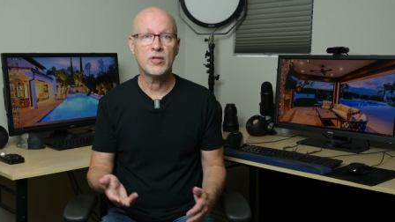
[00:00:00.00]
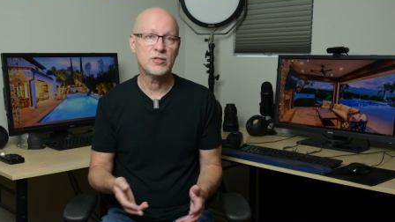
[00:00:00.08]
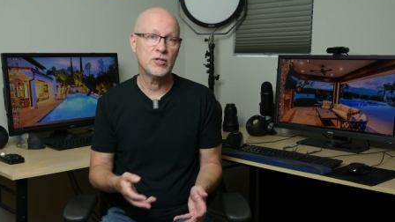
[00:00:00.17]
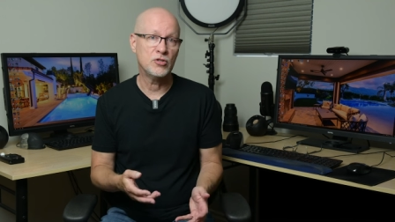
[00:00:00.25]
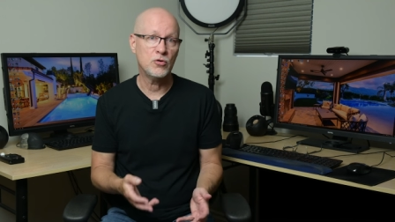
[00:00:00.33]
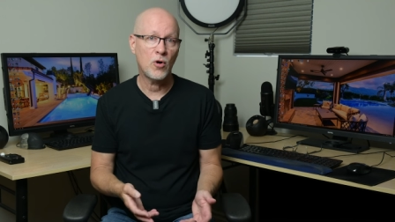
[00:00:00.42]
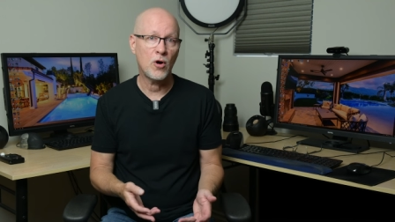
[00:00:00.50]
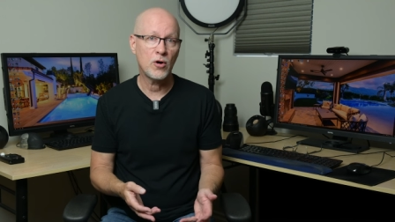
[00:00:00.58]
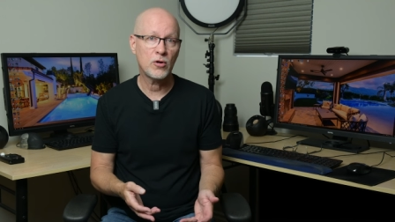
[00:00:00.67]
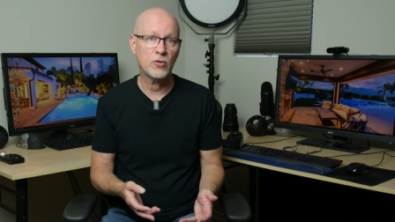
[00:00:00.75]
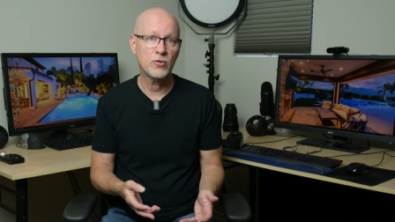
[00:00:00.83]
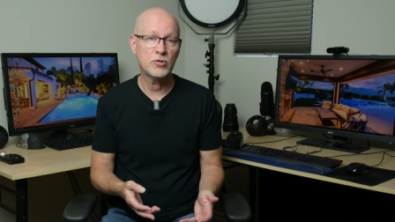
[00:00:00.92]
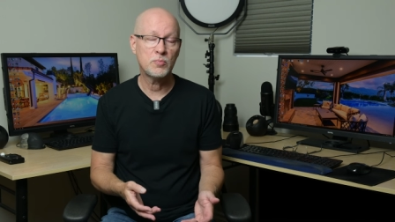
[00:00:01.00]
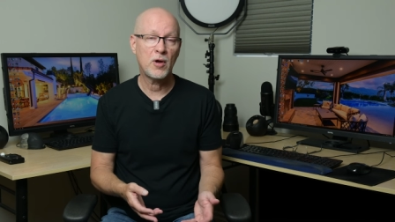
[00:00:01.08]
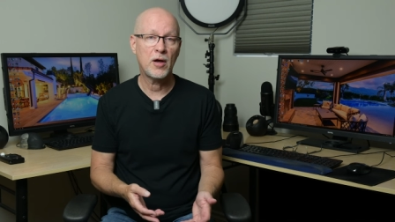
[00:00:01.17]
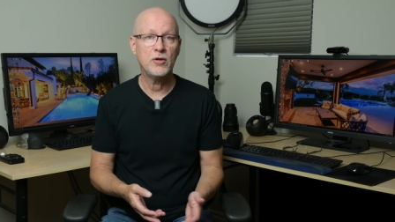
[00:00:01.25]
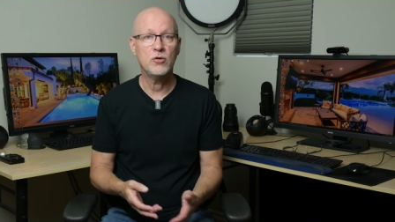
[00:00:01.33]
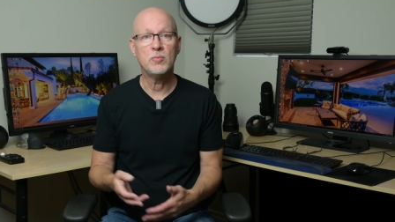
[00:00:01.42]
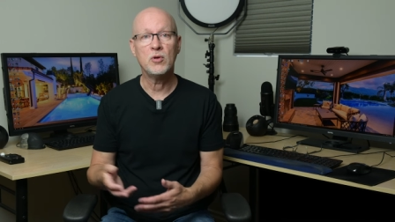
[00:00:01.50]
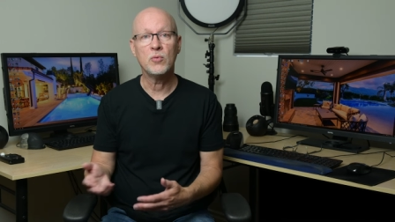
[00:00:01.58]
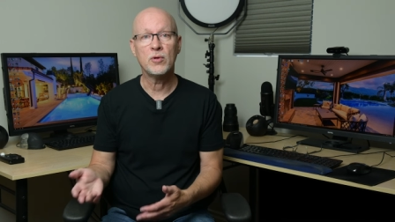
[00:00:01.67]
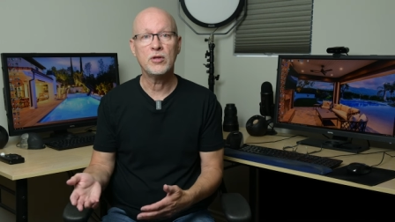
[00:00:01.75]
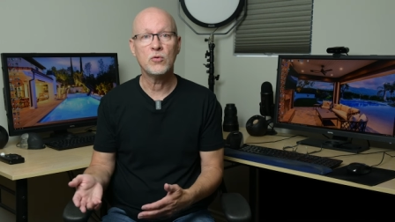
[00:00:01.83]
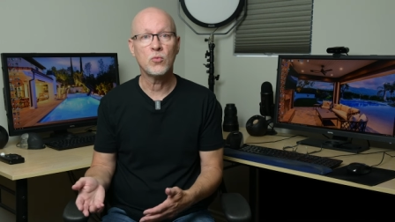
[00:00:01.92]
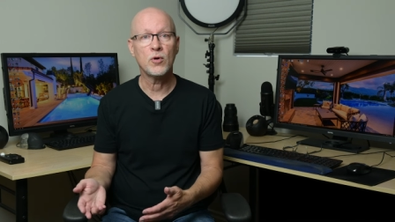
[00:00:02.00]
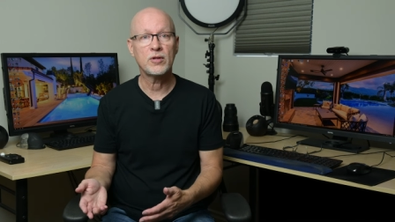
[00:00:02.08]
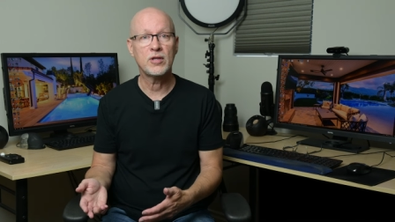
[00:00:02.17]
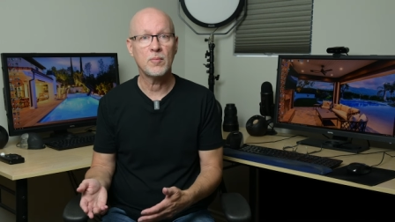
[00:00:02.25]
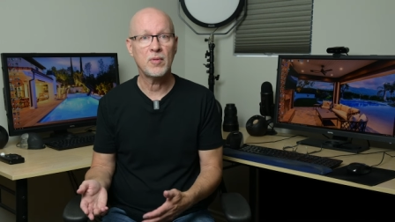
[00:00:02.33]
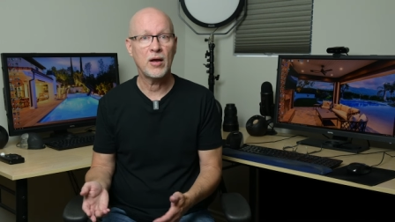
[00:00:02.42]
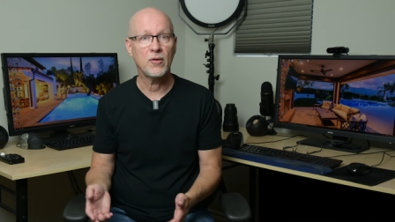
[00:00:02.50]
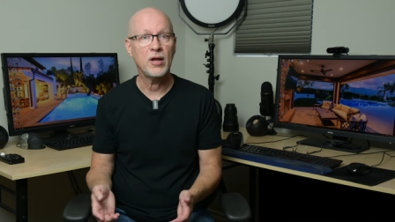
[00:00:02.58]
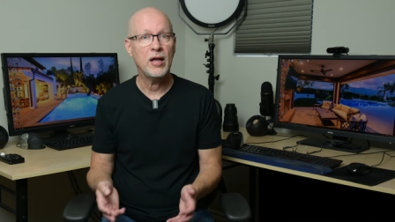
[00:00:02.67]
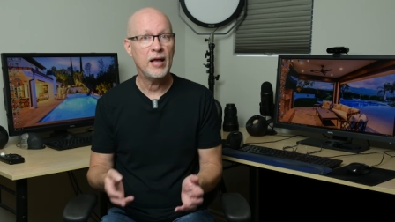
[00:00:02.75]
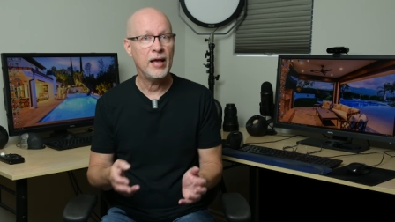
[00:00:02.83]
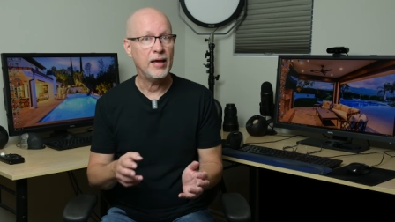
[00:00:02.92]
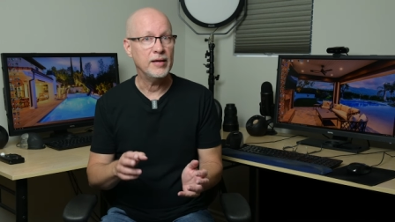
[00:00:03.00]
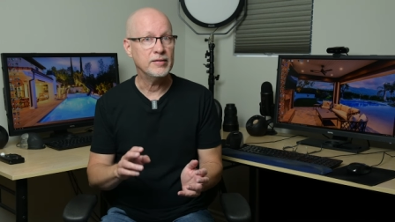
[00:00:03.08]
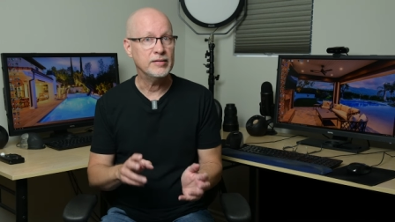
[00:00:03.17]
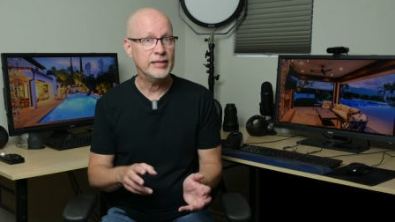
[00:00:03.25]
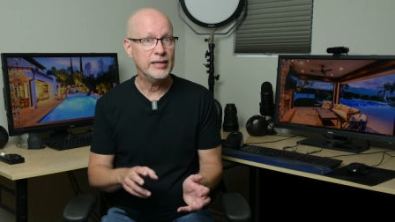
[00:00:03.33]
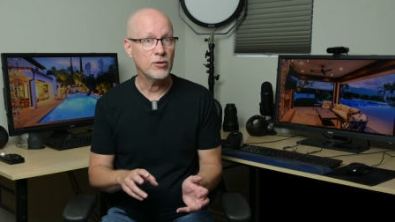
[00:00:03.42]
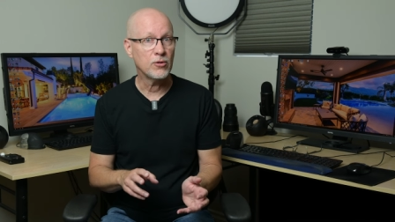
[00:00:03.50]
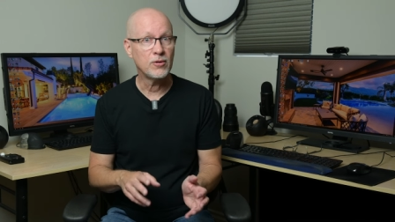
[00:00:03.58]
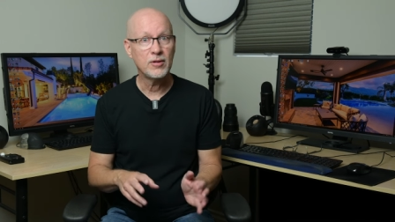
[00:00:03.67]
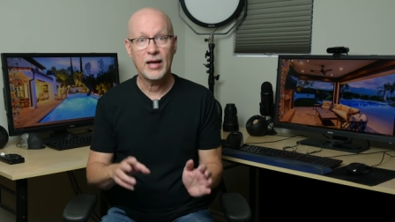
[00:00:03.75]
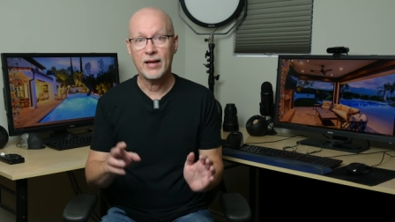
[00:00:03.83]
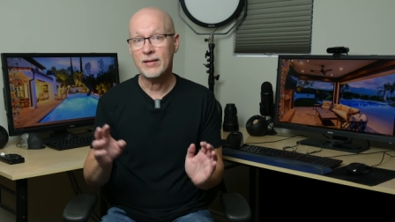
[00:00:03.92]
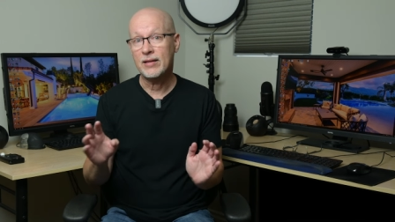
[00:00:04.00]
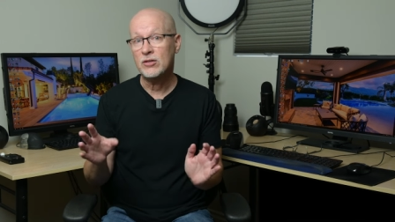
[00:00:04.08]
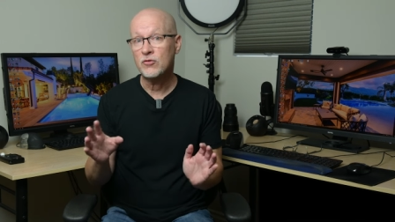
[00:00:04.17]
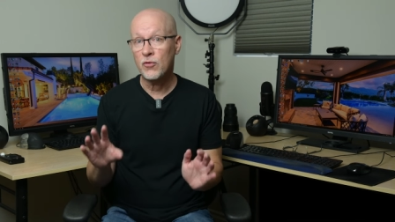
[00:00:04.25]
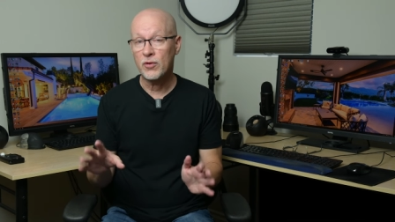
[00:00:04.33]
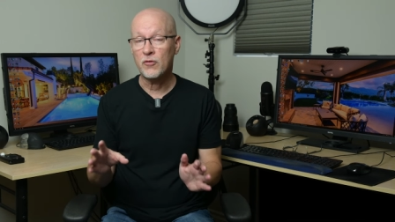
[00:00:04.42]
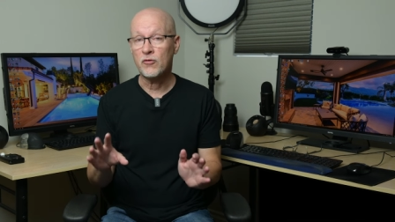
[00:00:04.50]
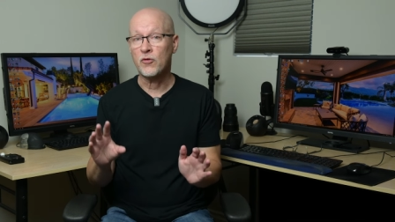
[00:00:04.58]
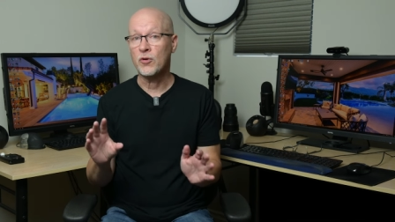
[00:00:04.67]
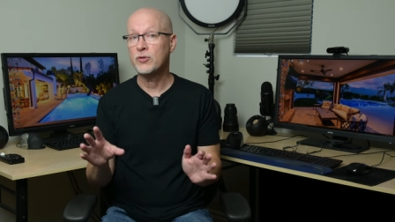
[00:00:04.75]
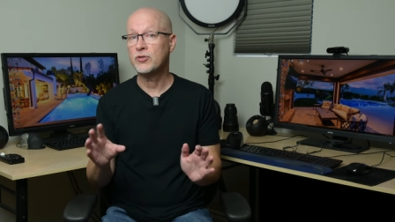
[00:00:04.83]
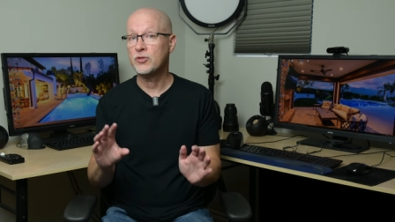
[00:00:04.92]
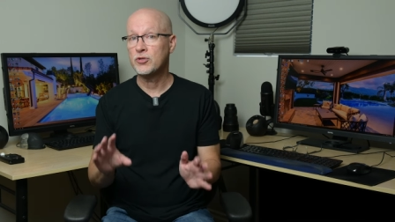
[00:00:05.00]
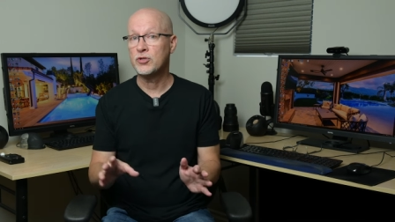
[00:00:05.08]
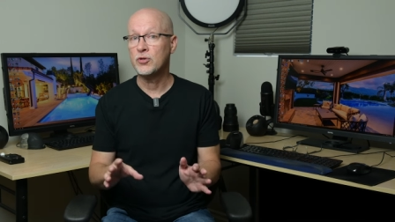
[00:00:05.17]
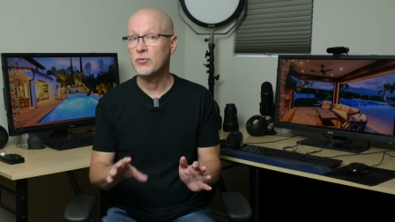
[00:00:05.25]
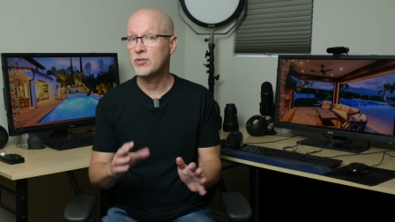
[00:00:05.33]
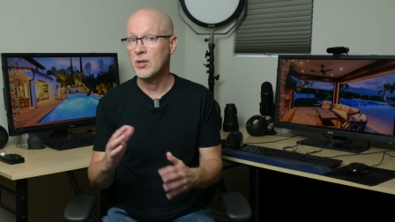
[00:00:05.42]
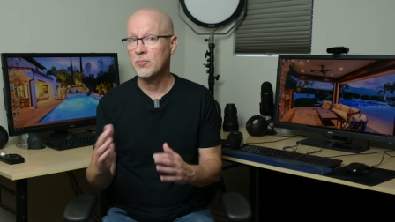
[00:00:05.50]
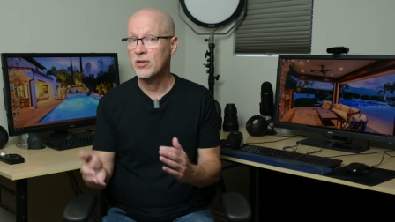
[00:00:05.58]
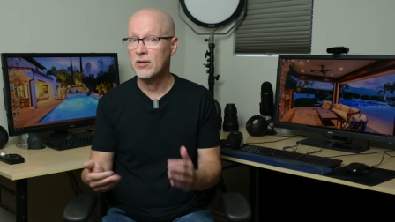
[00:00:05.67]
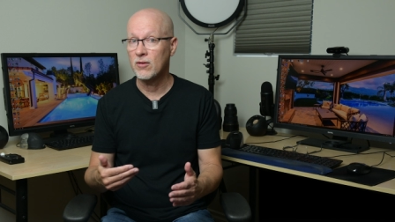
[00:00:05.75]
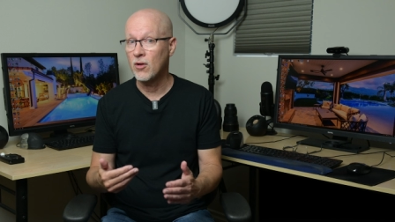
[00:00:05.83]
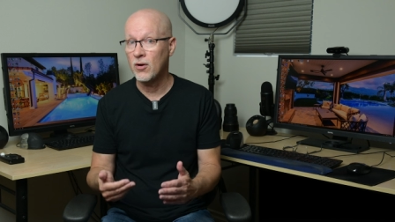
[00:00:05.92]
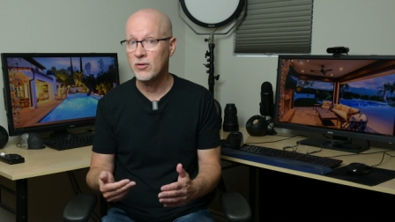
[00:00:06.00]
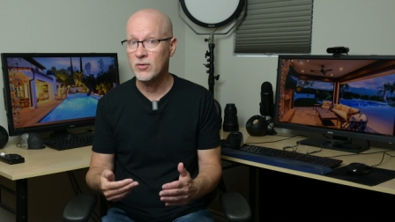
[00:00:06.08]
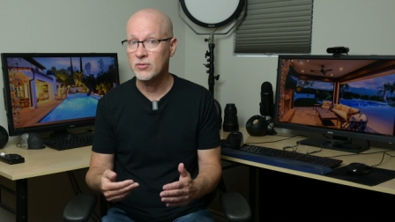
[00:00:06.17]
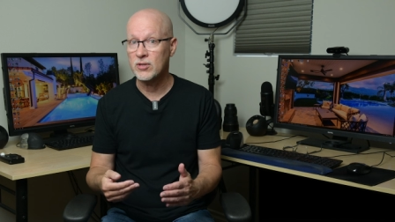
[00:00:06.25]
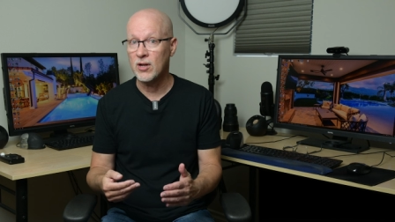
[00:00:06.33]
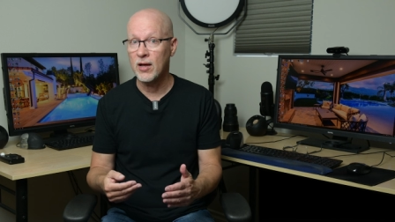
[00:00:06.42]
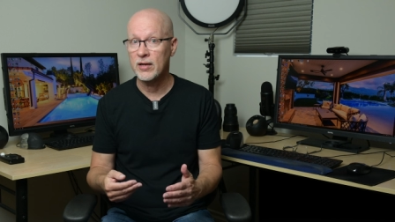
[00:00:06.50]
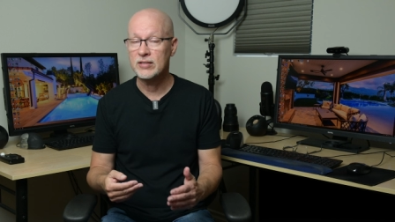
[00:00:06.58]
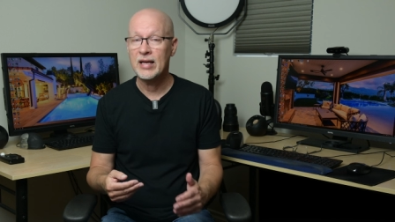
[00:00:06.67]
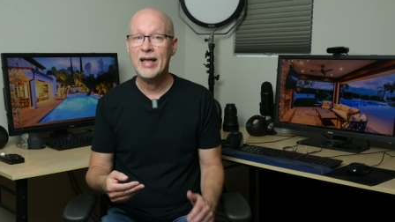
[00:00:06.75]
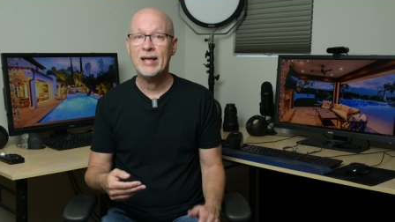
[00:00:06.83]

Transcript: that since you are close by, you'd be willing to work them out a deal, at least for the first shoot, something along those lines,